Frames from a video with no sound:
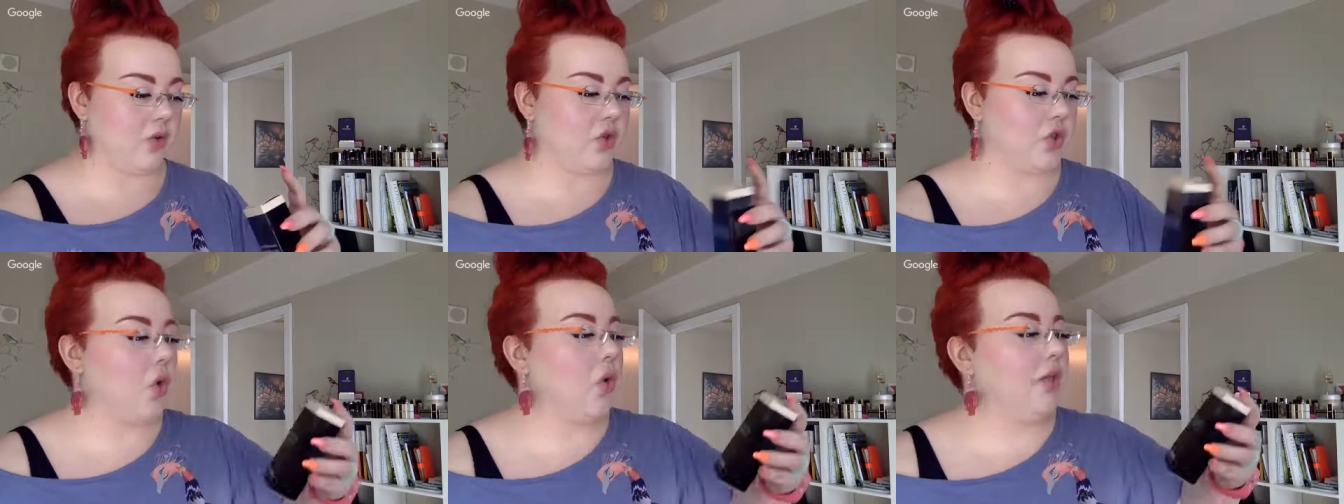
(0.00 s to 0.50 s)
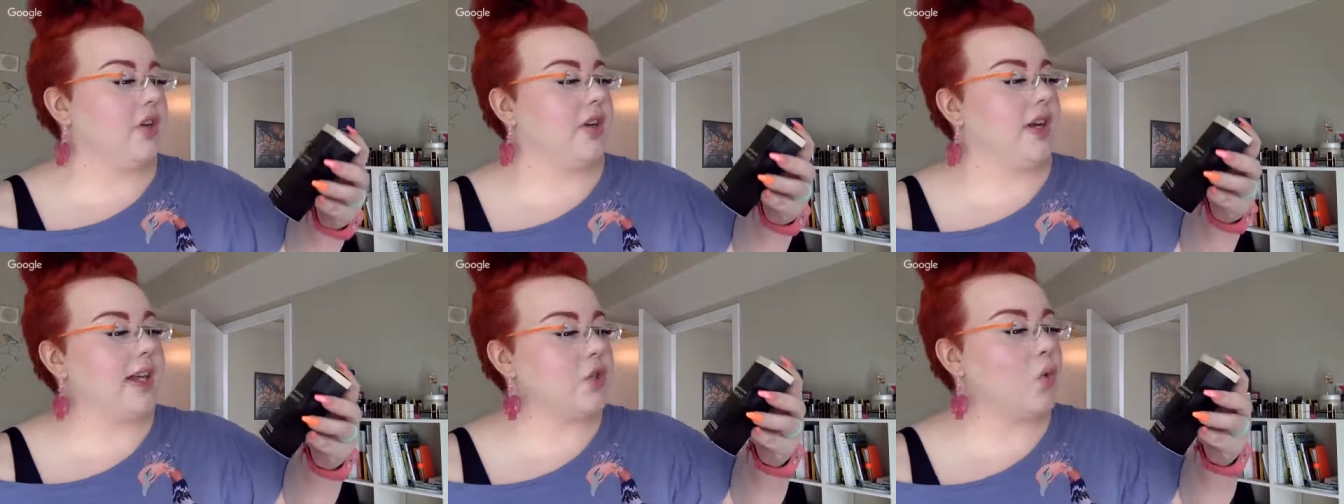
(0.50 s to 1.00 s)
So the
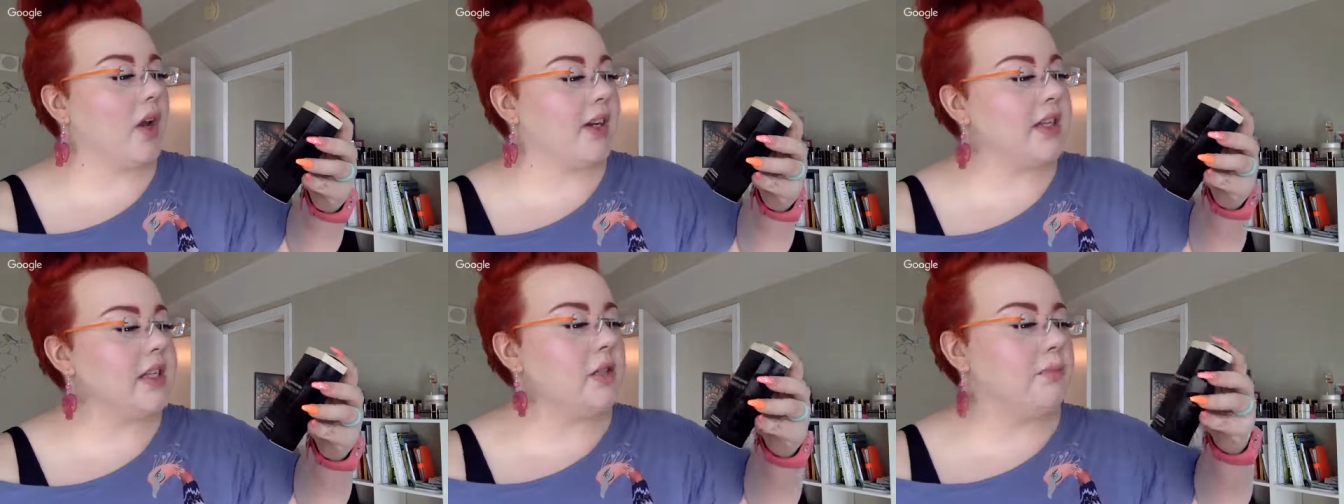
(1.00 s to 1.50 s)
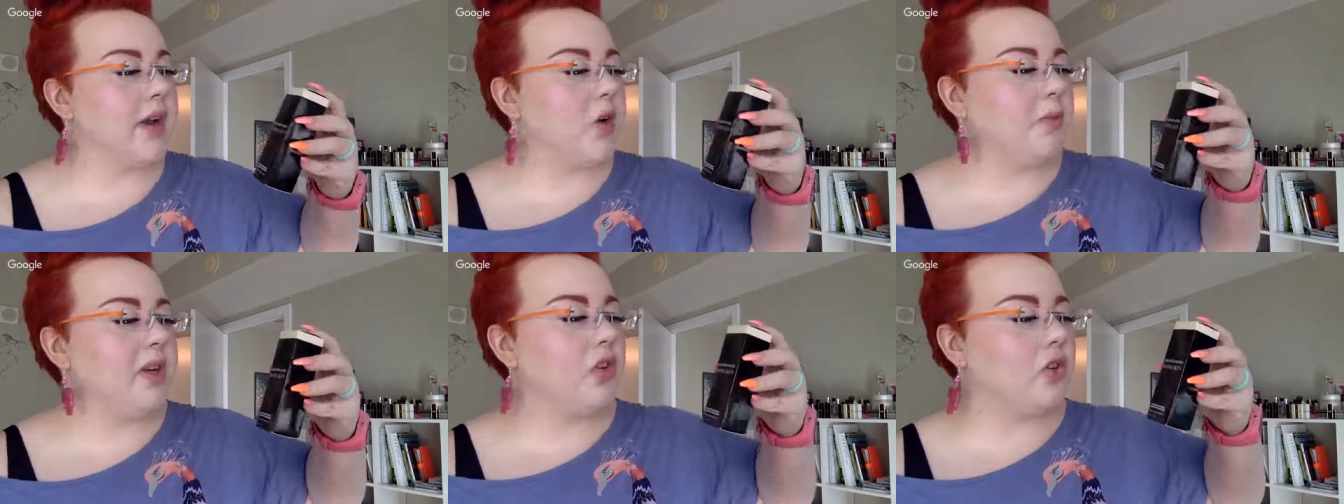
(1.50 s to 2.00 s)
next one is Bare
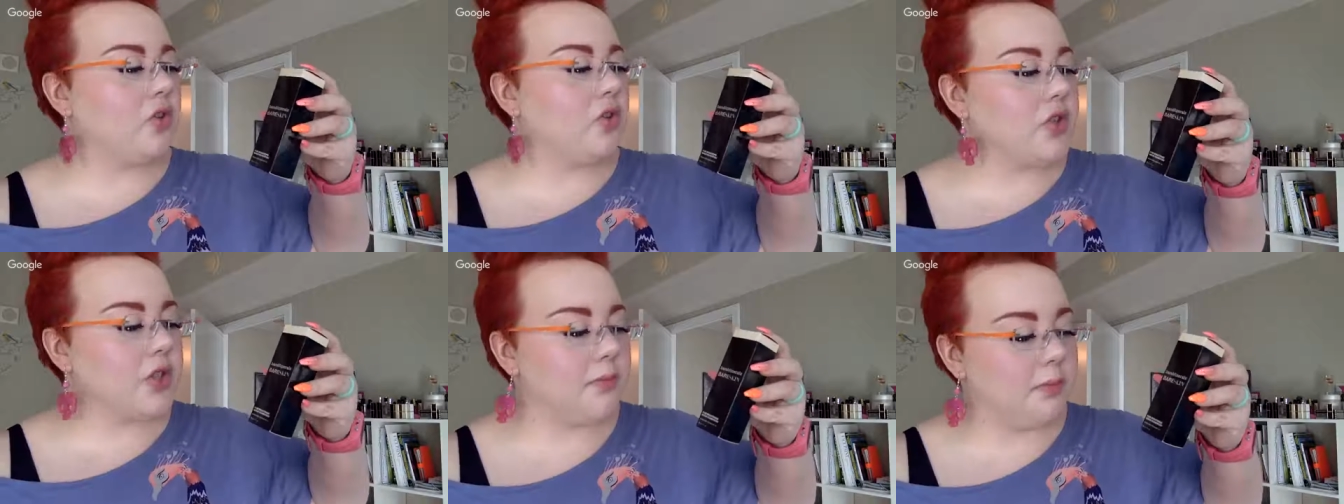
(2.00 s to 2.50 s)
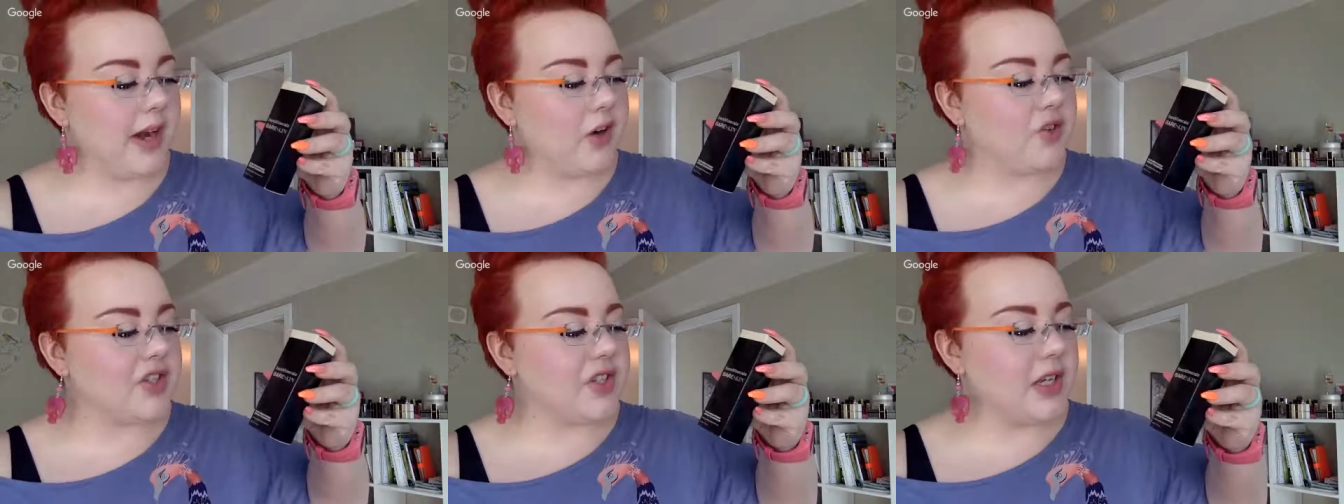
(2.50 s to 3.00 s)
Minerals
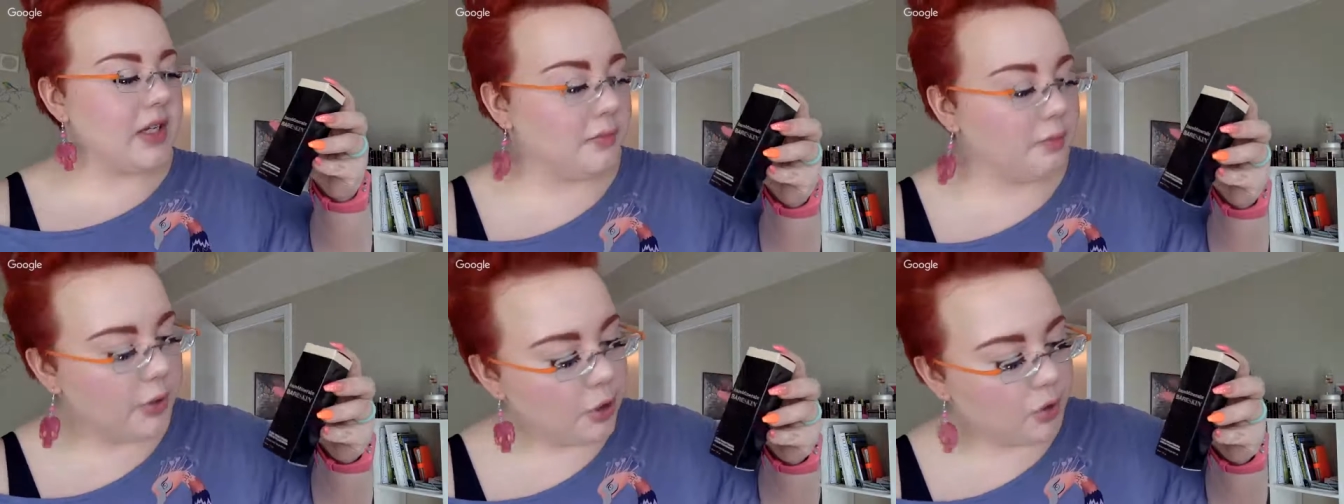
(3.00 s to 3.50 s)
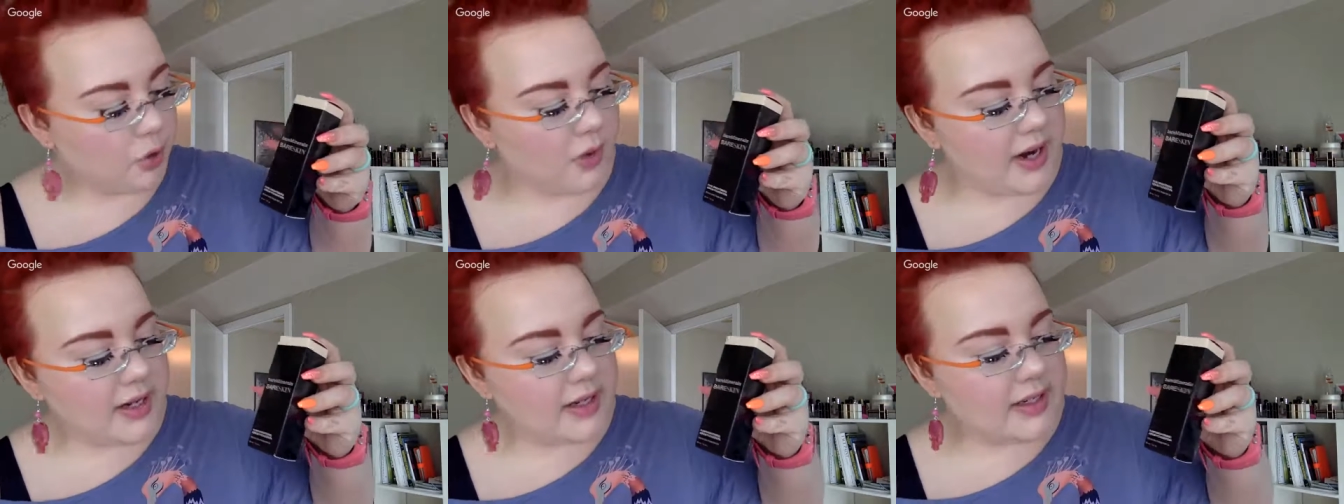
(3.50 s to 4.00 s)
Bare Skin Pure
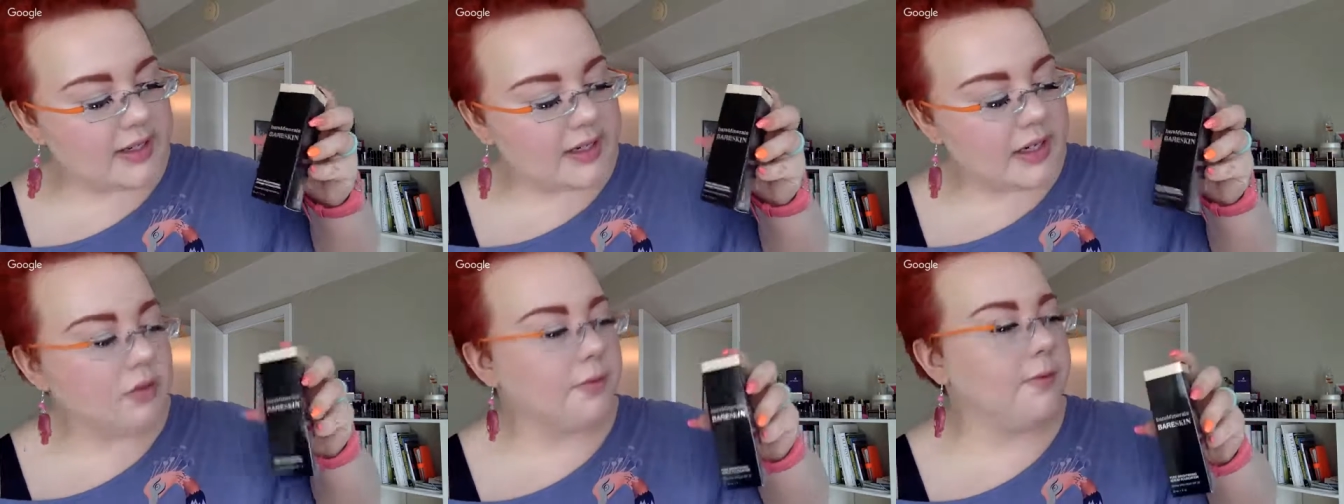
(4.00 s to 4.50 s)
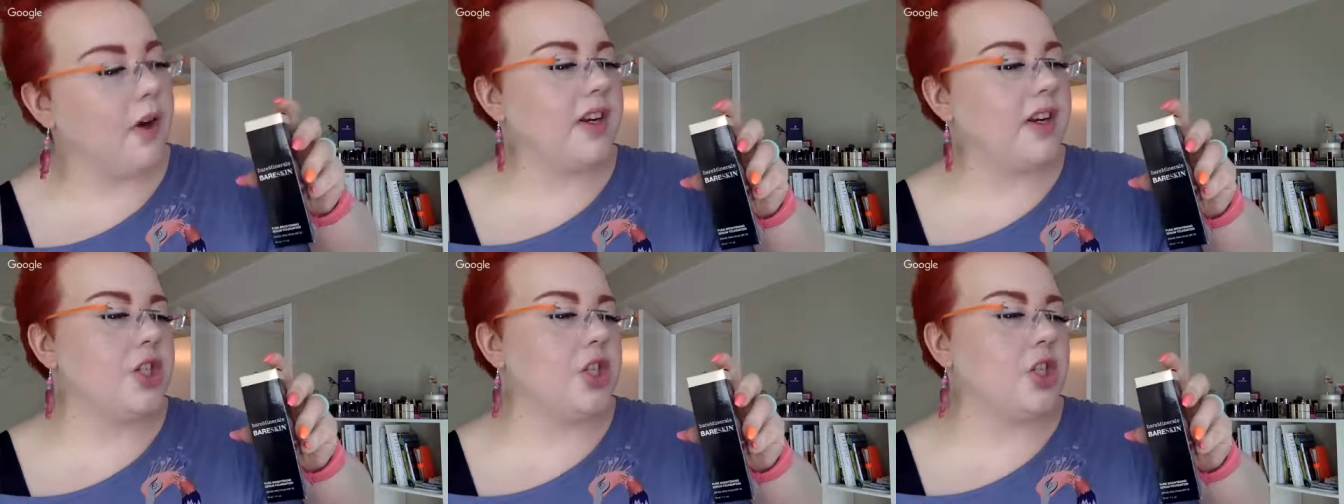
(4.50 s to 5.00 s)
Brightening Serum
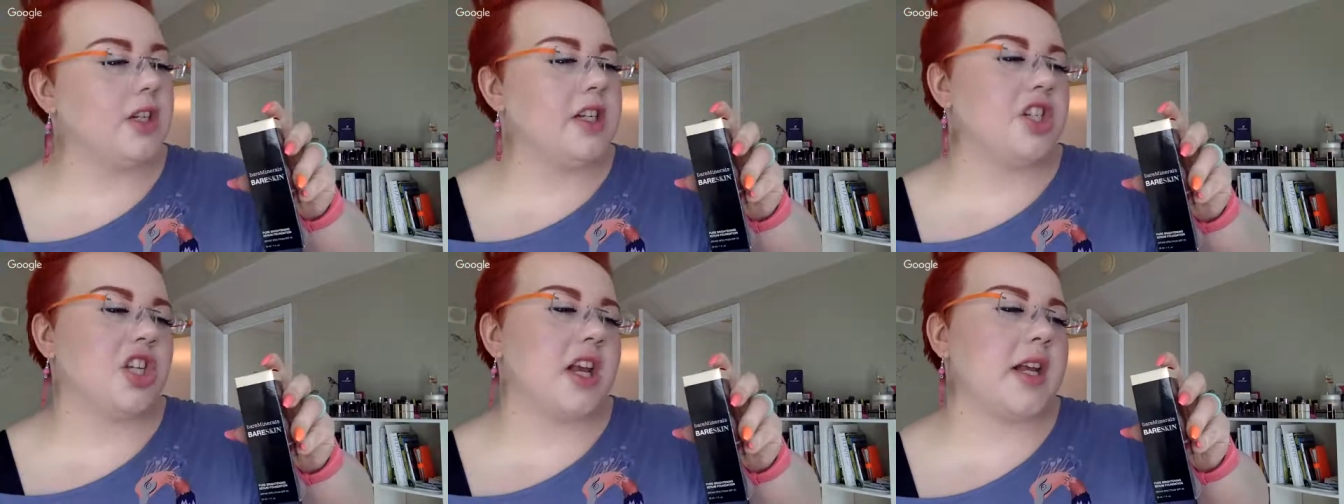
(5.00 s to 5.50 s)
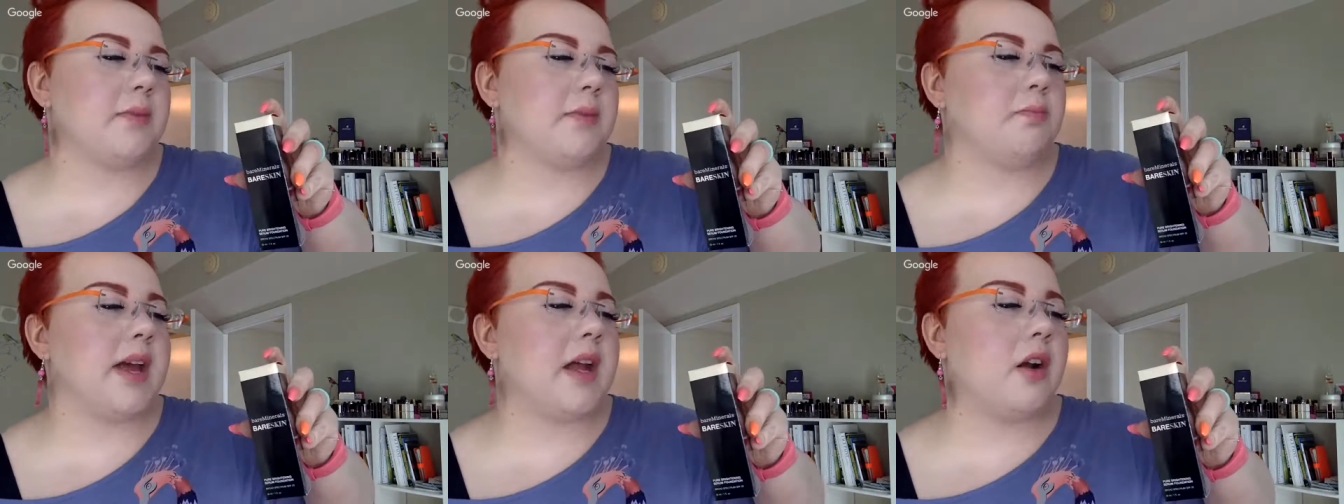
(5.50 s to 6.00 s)
Foundation in shade
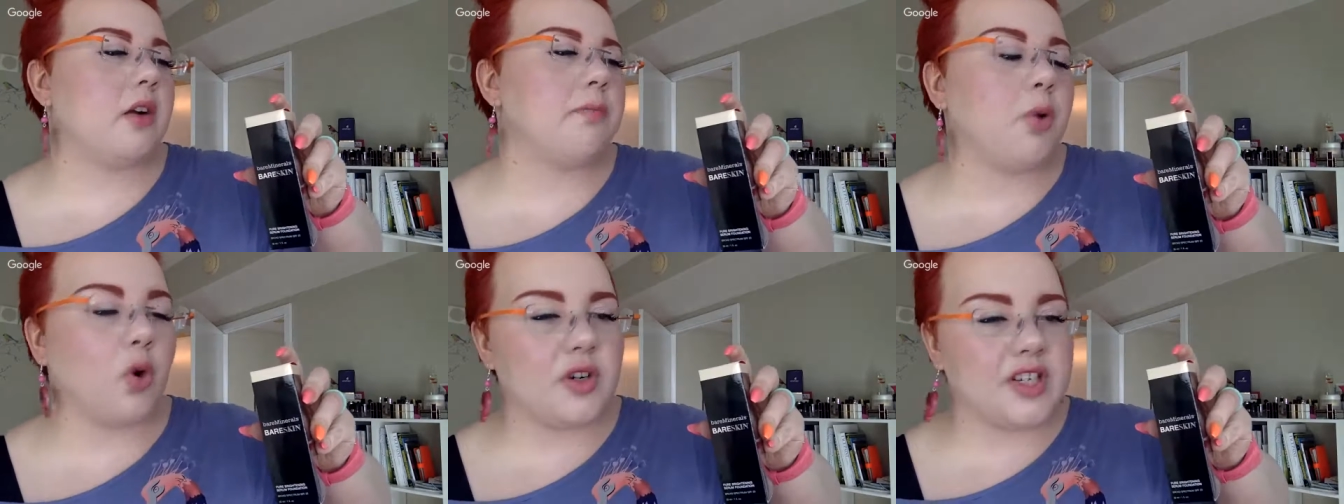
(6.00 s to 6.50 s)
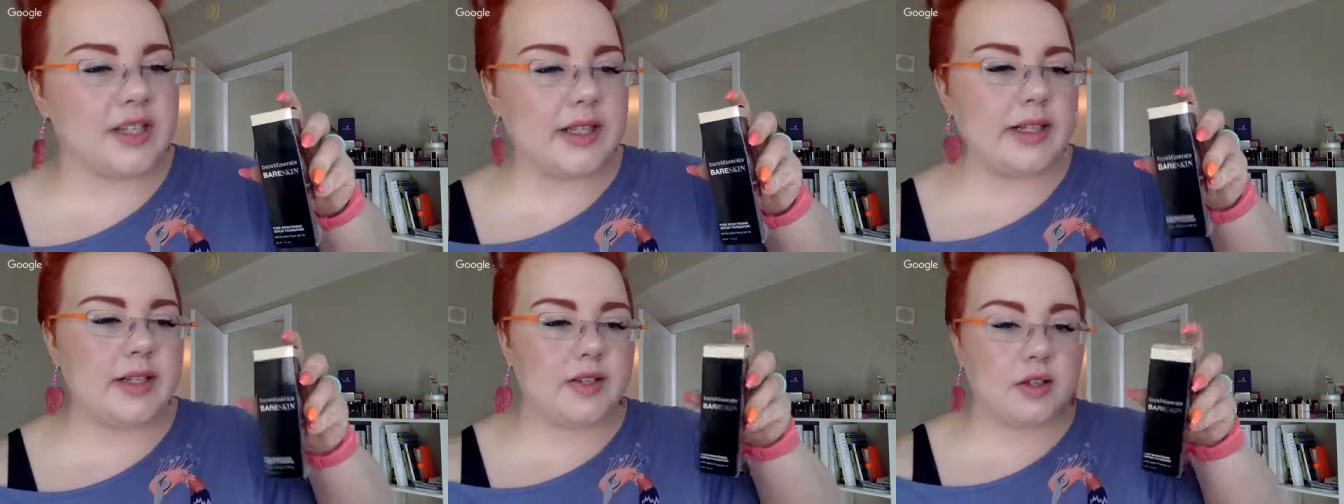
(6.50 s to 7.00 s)
Bare
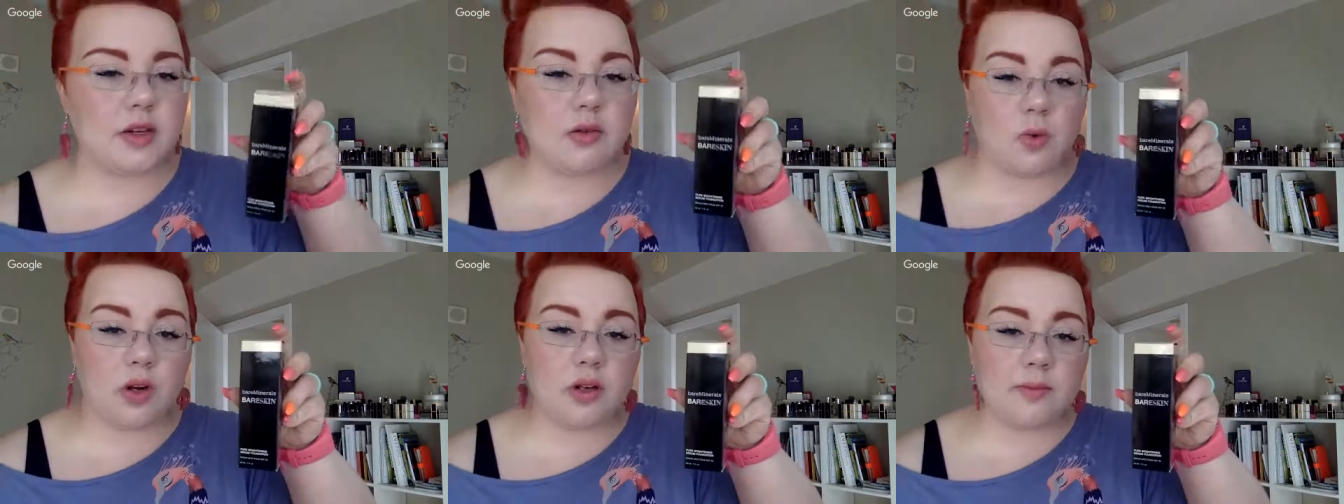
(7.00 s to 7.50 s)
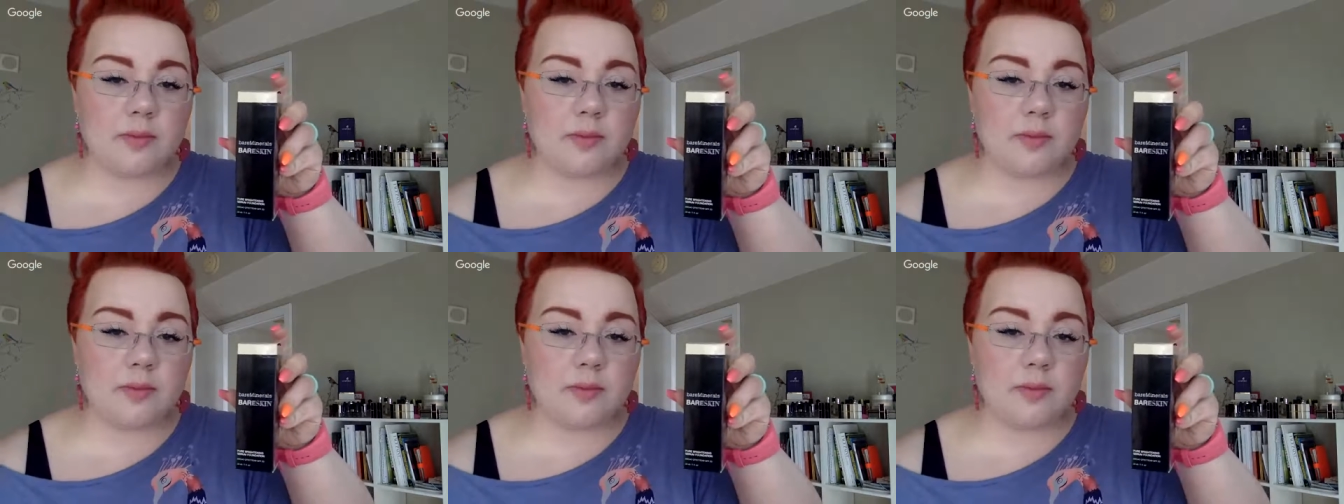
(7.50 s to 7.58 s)
Porcelain 01.